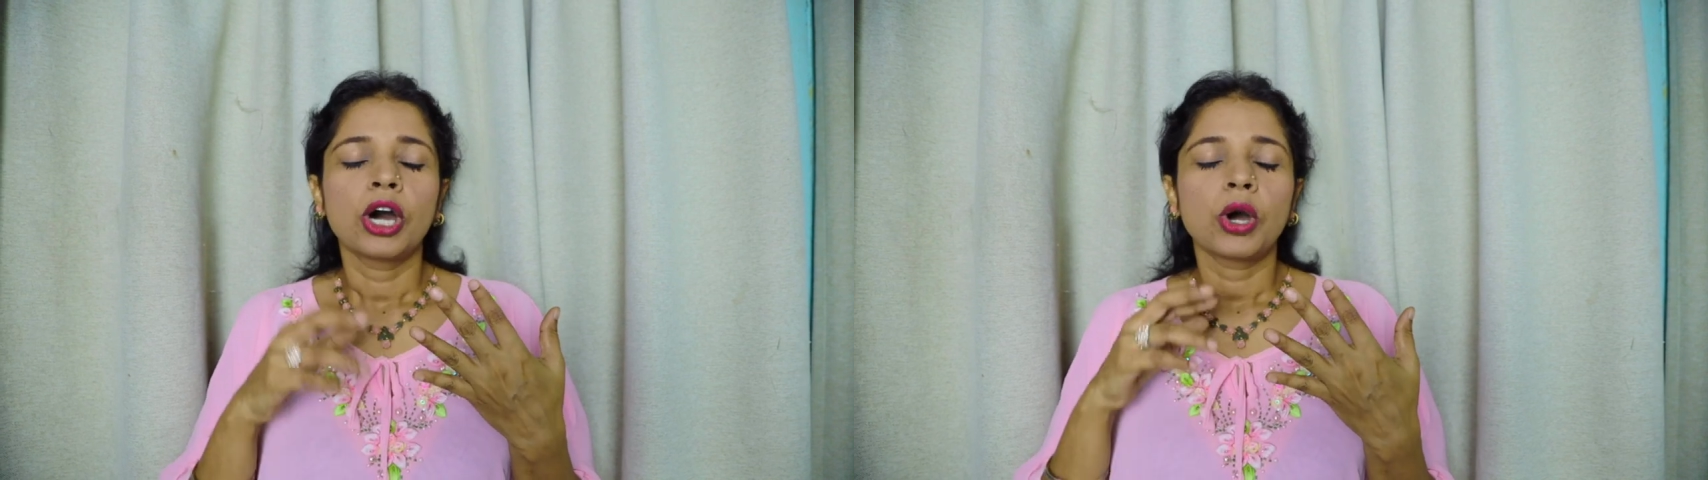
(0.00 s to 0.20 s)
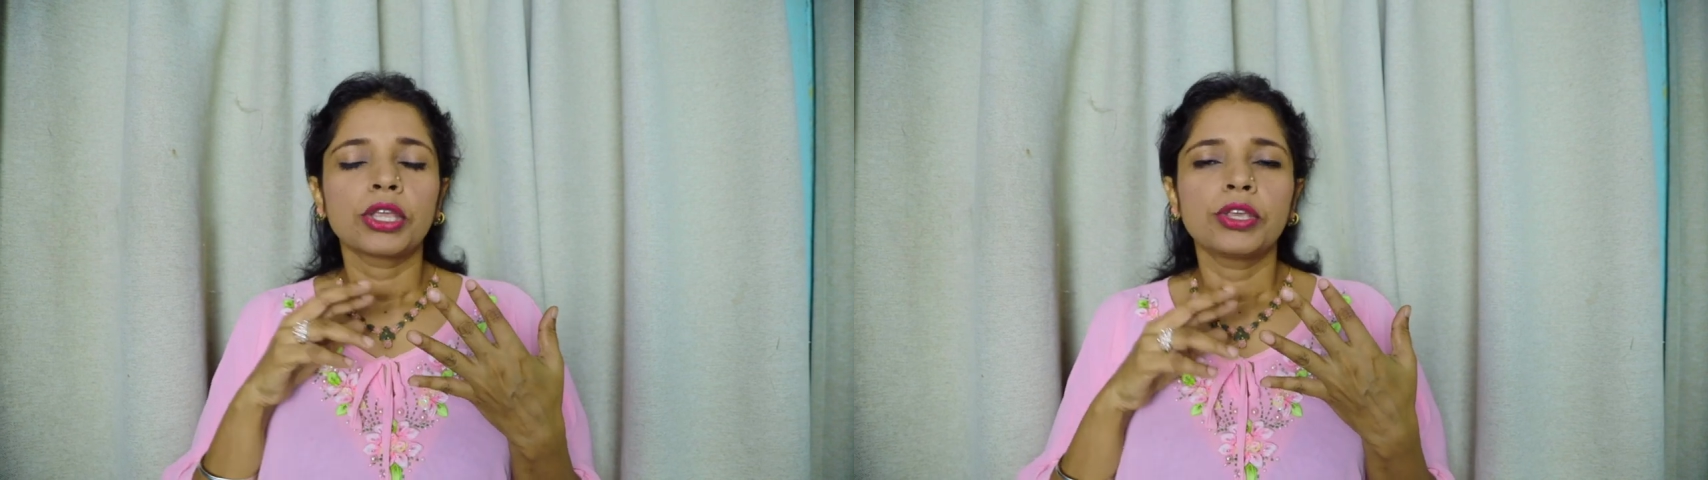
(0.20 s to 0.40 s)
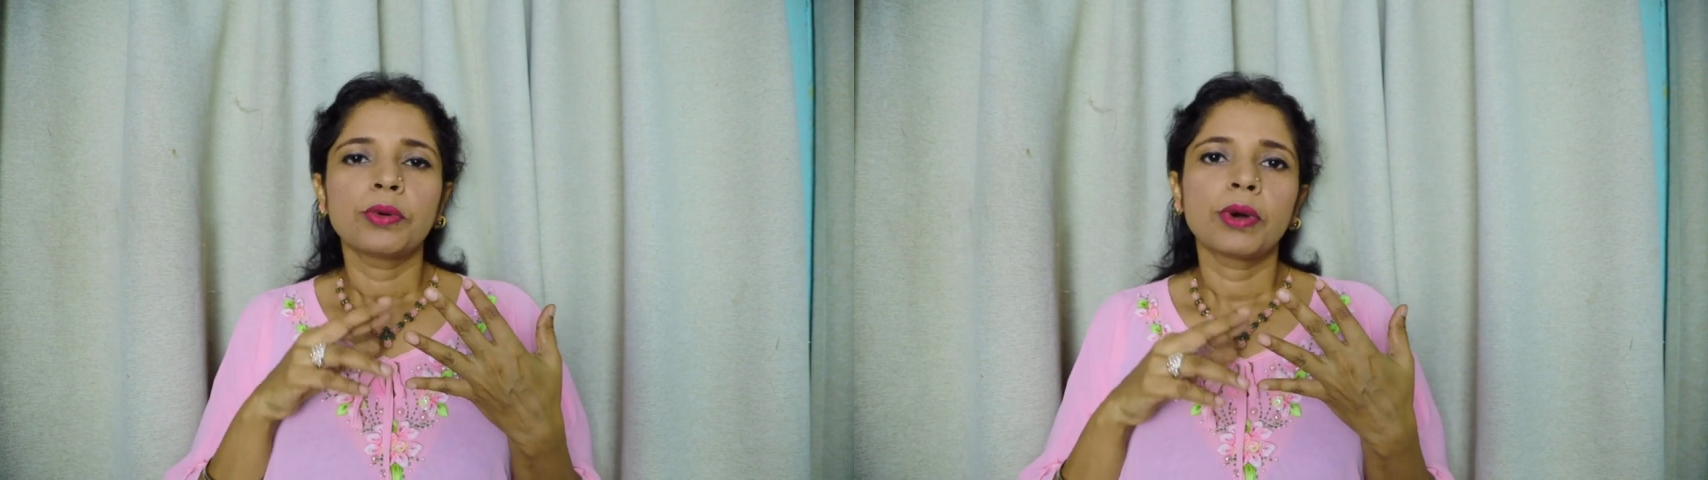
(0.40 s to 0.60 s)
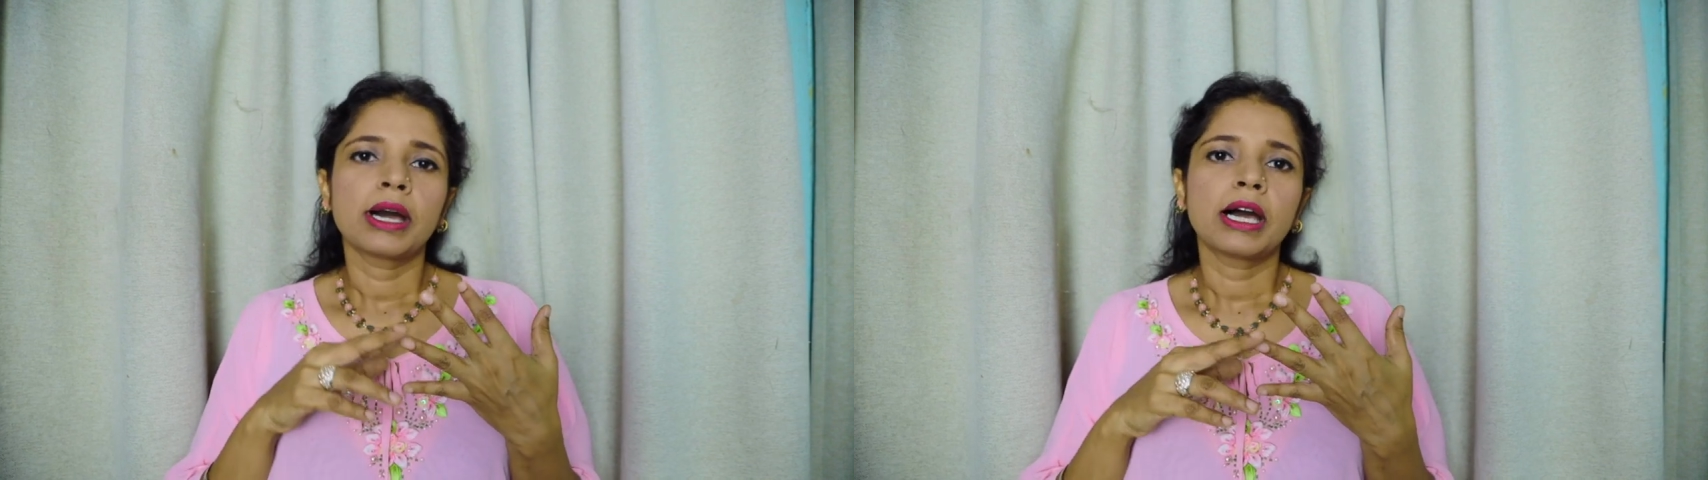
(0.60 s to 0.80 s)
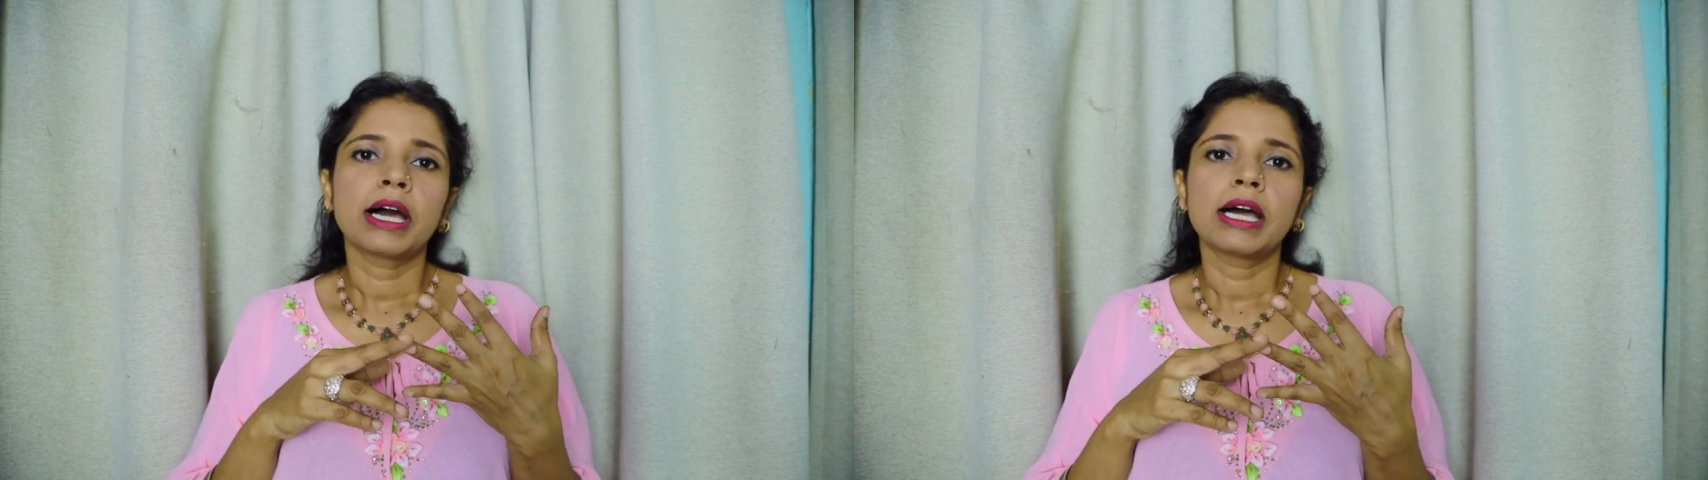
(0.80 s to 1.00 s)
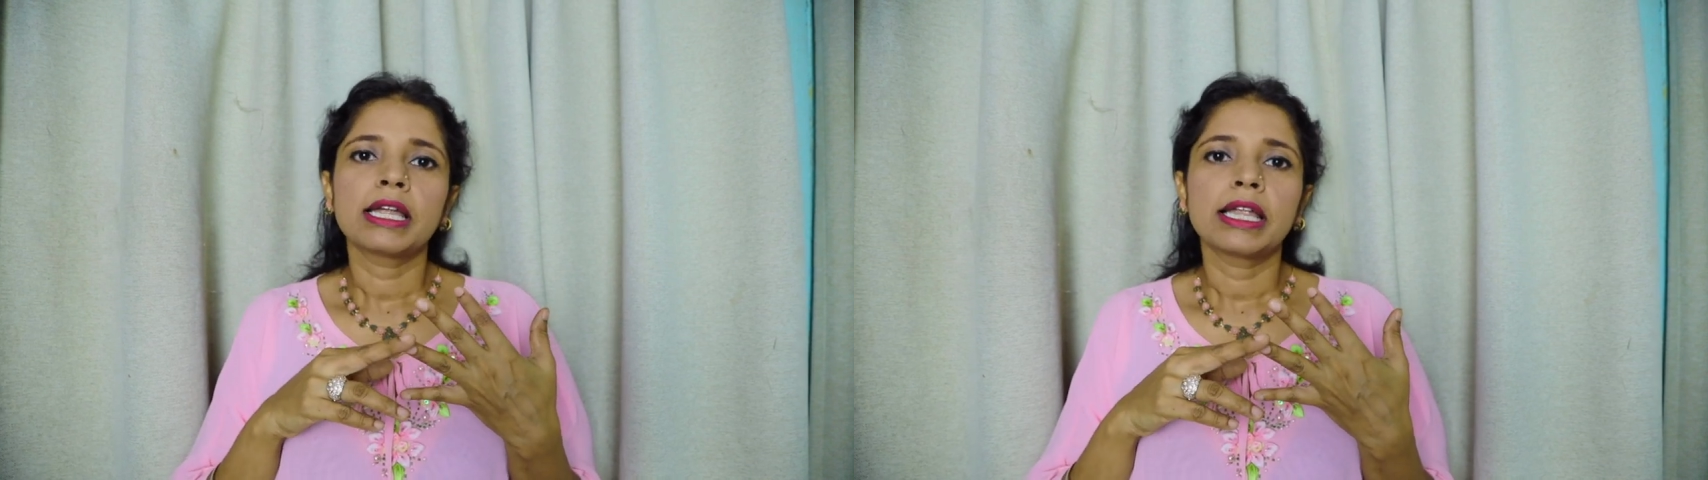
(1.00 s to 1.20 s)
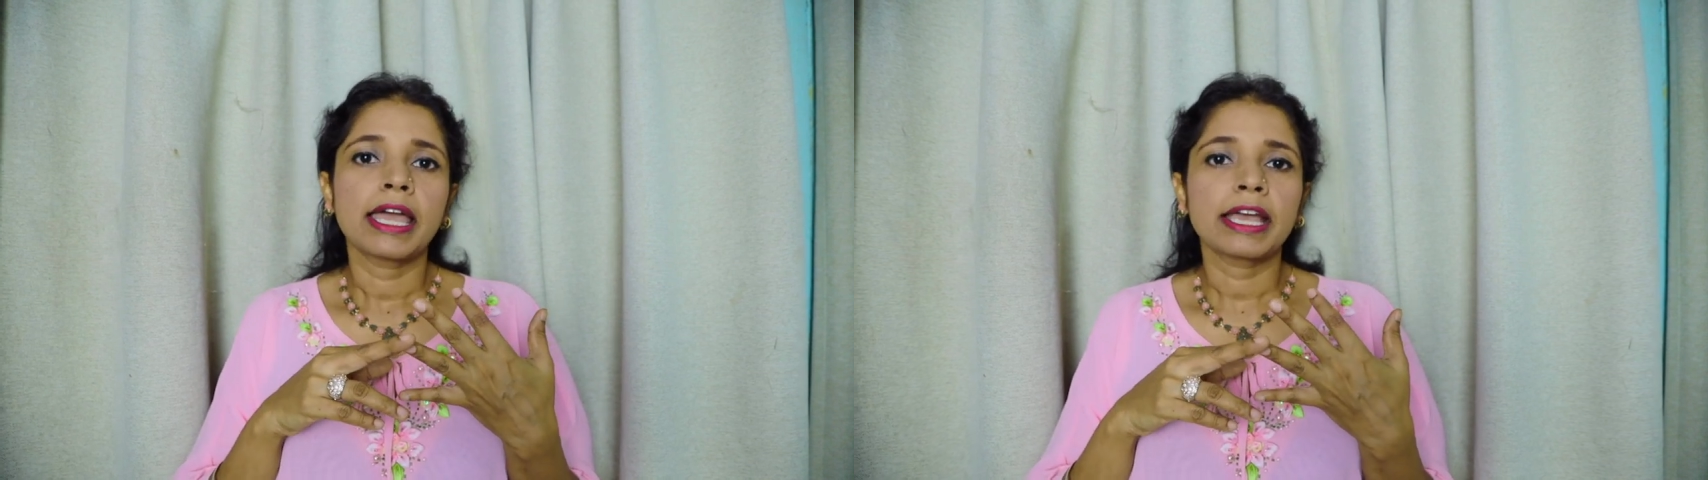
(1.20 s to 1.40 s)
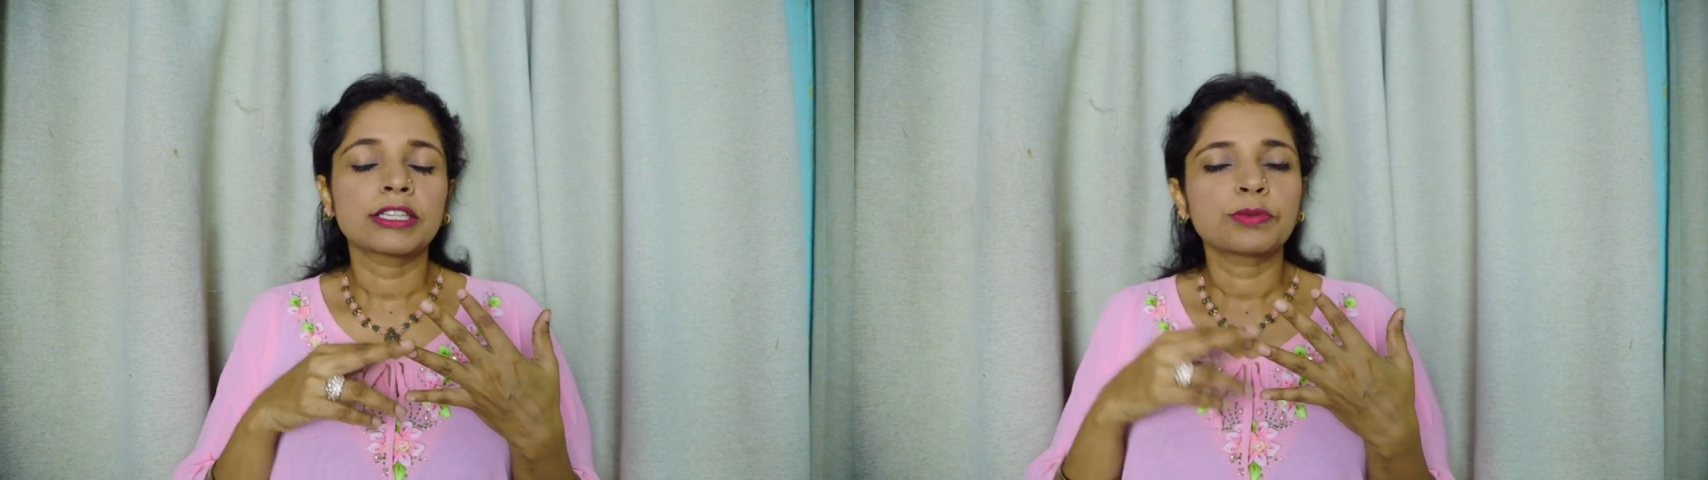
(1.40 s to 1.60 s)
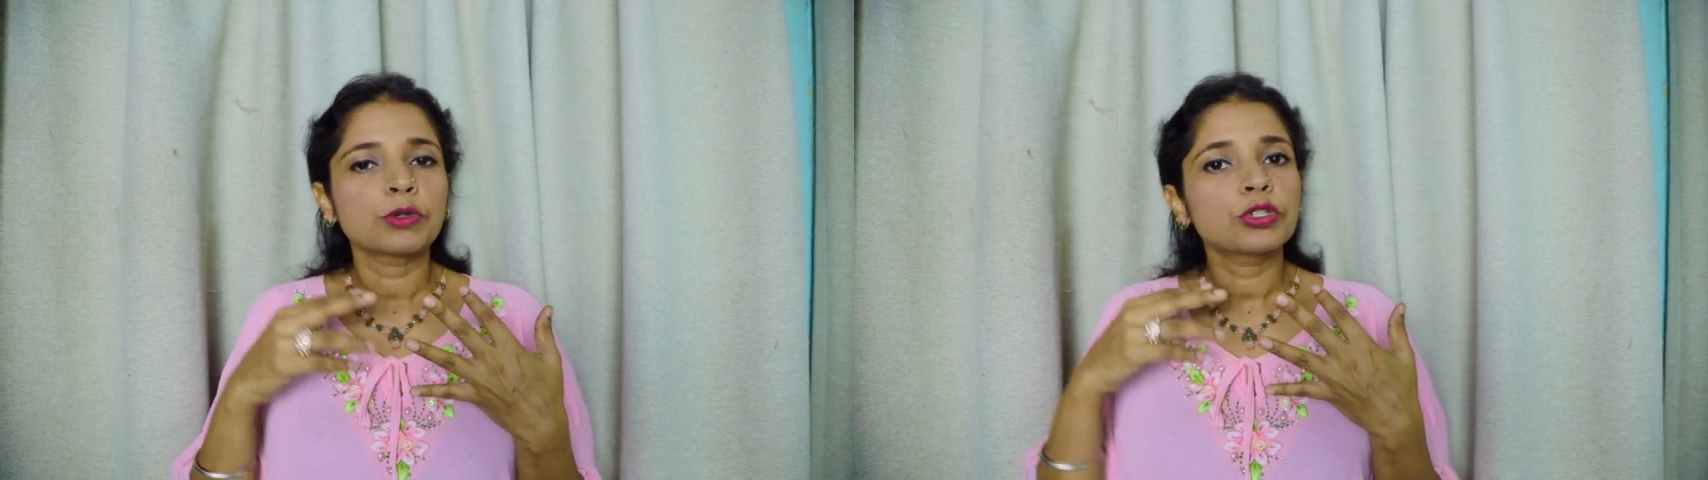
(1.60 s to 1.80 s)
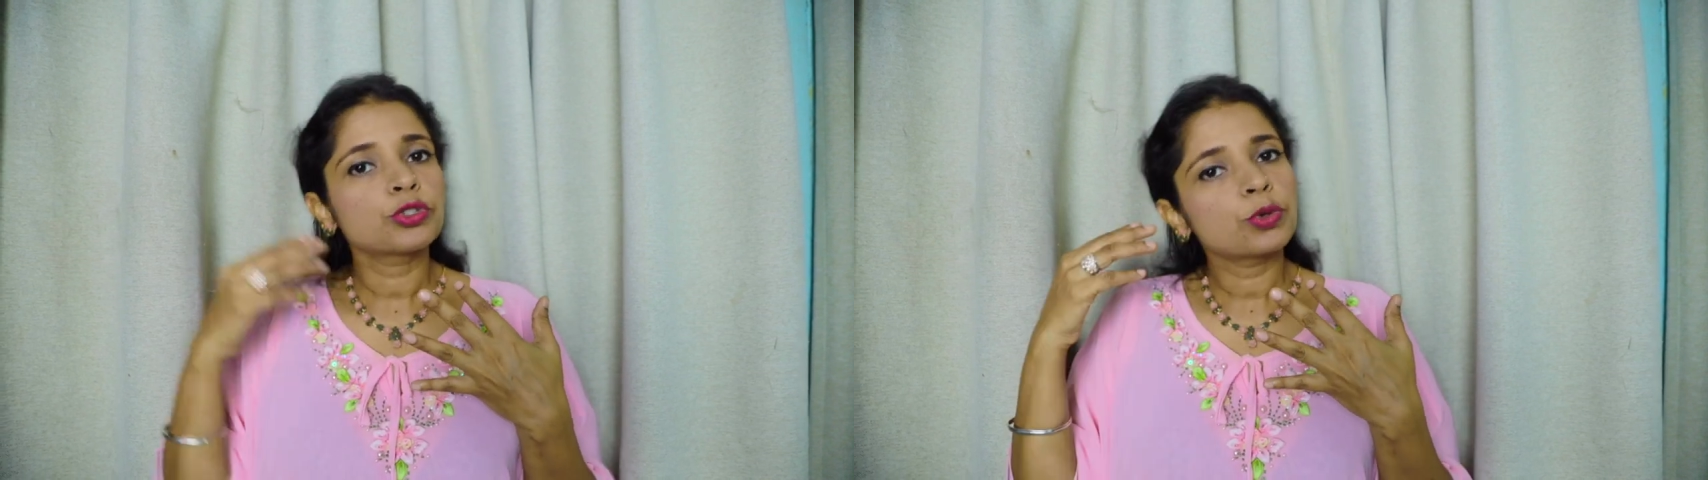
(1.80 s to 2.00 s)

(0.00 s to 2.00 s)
or you are exposed